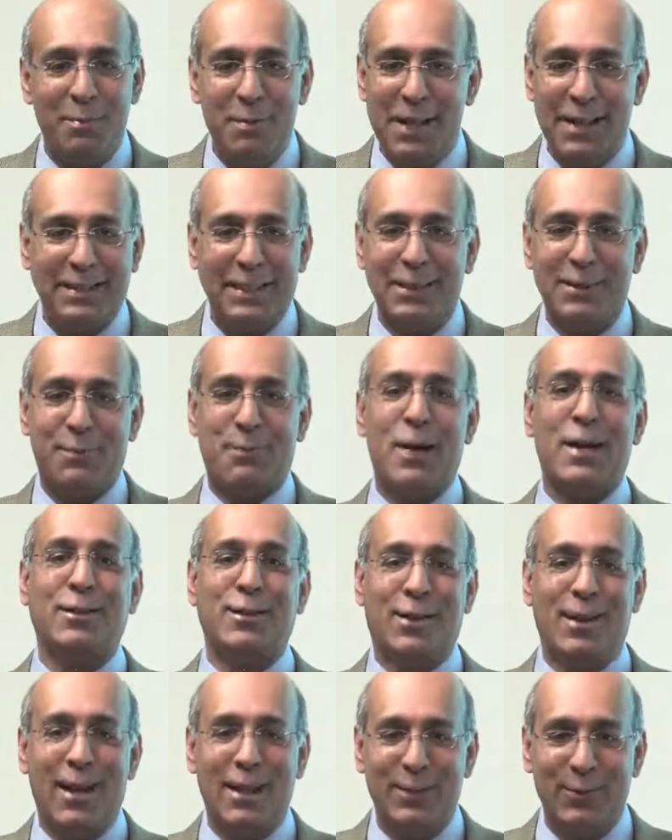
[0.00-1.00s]
I mean that's how
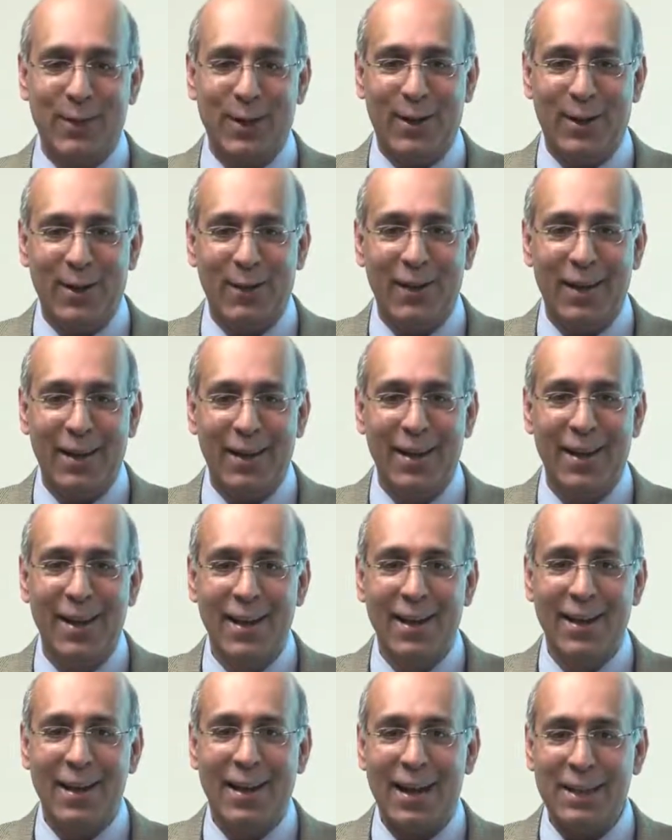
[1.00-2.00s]
specialized we are, right?
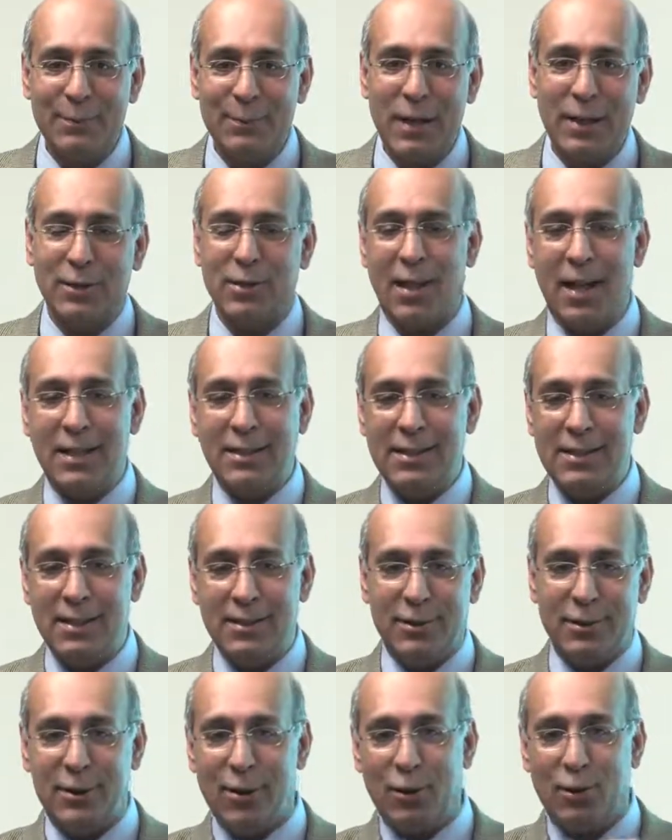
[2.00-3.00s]
I specialize in
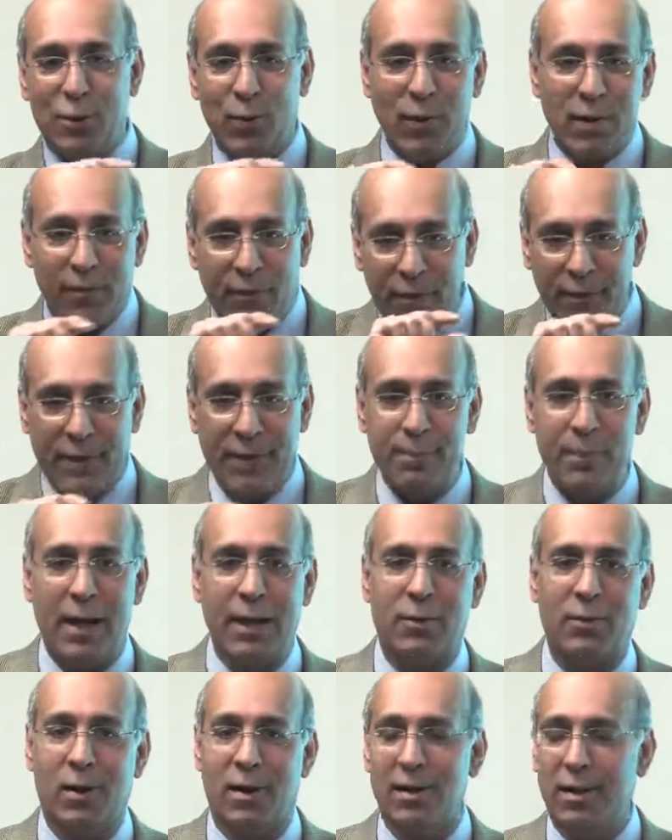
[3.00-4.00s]
this, you know, 250
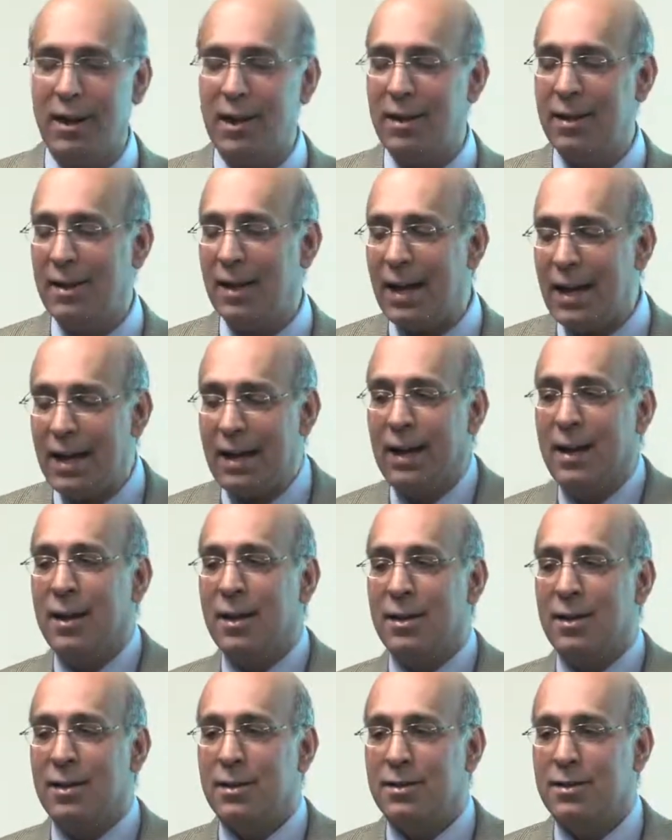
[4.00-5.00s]
micron layer of the eye.
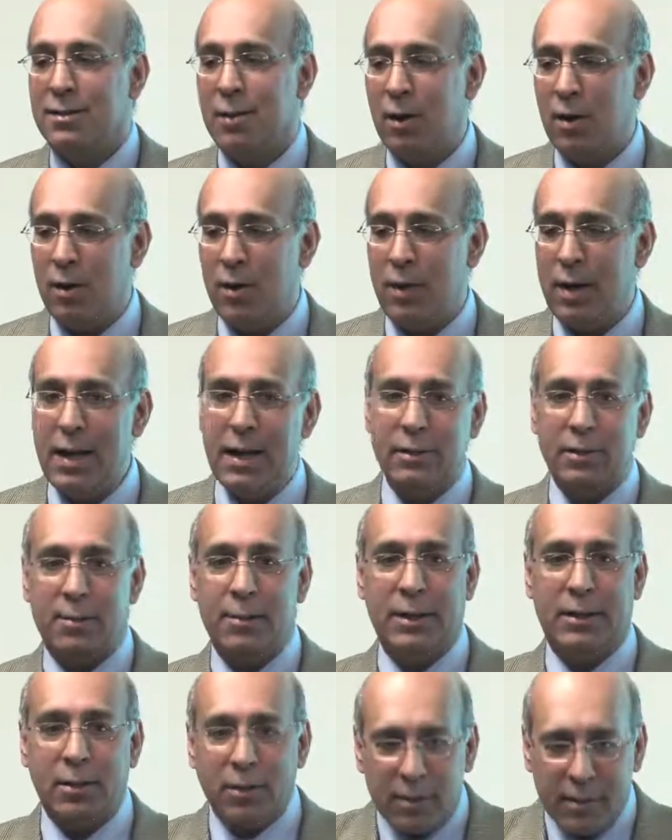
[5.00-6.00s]
So, and it took
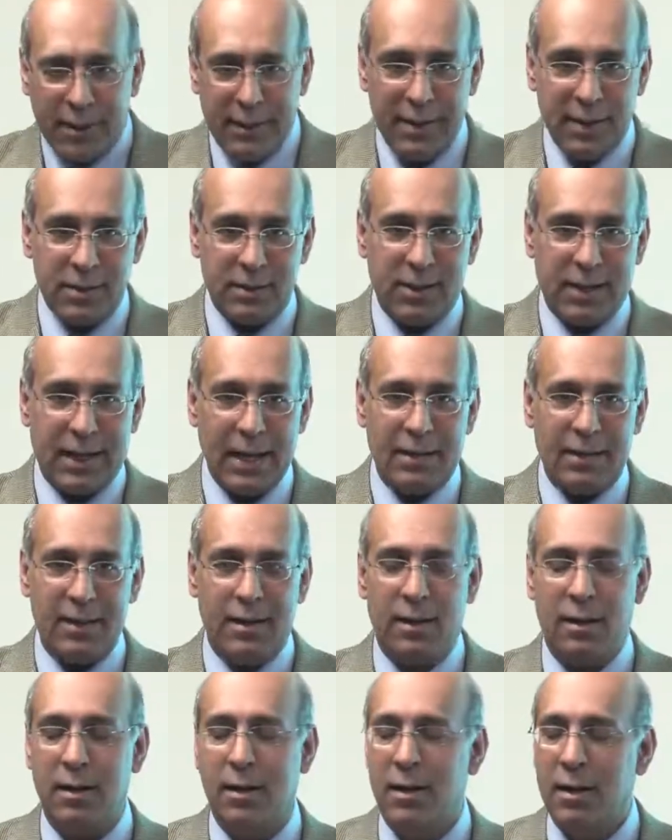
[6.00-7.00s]
me 13 years to get
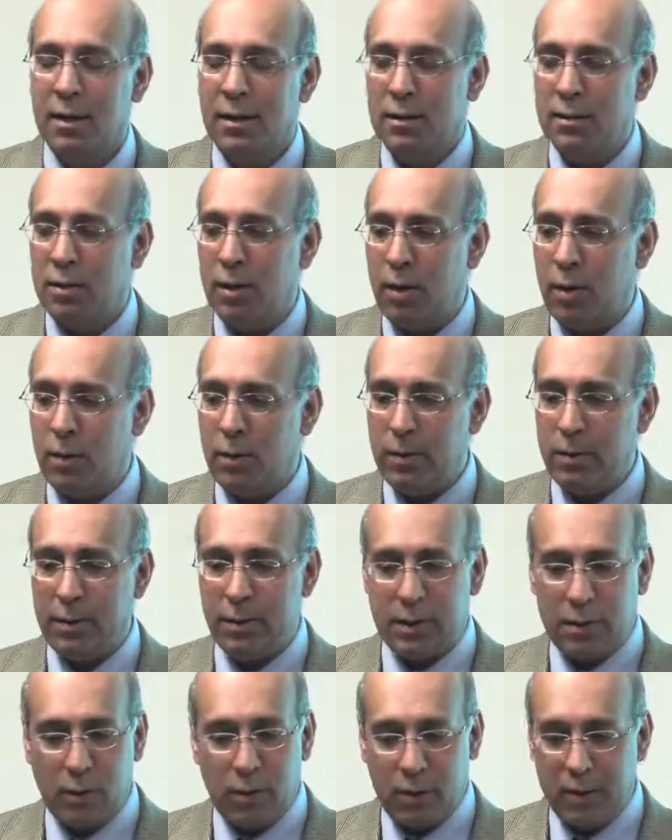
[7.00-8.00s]
there. So
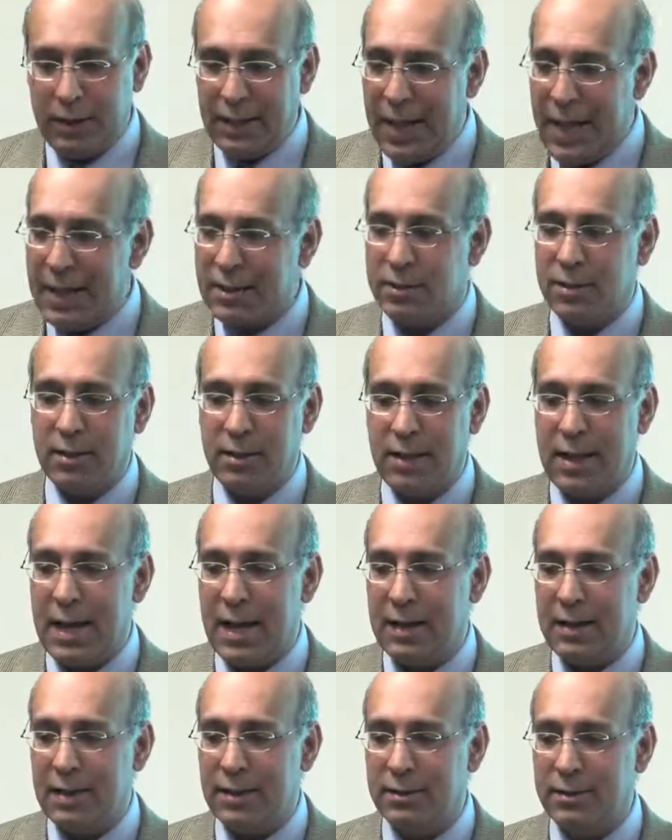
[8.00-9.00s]
the the answer to
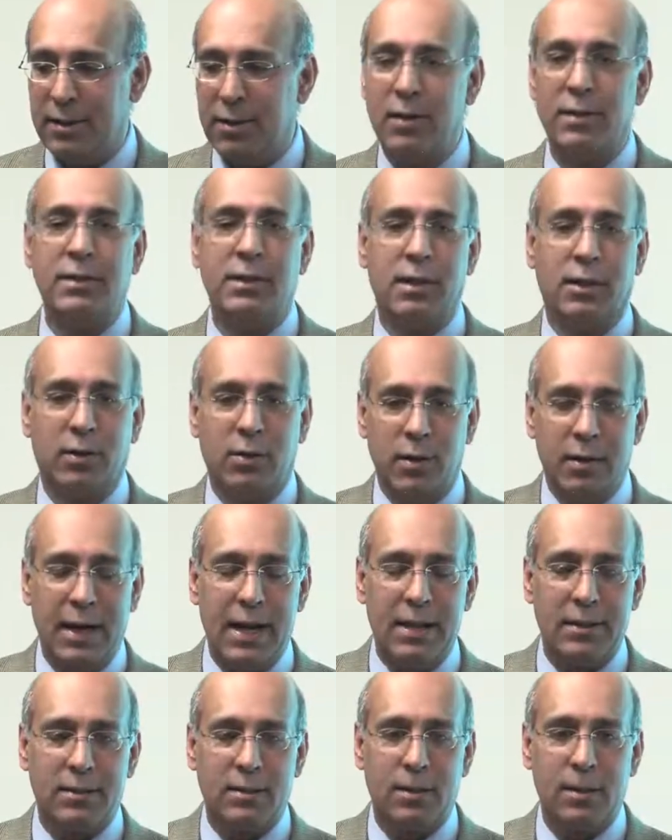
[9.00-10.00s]
that is there isn't a good
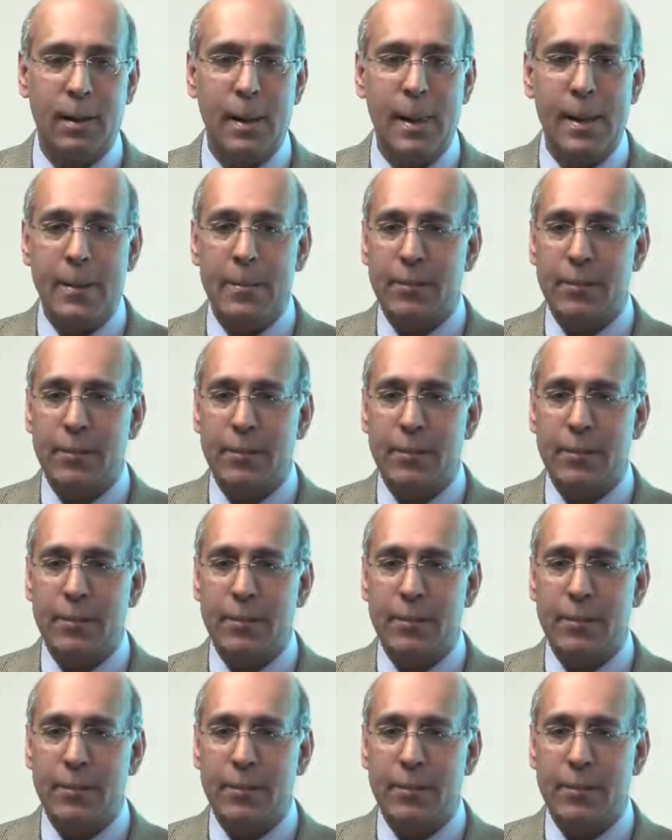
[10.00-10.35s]
answer,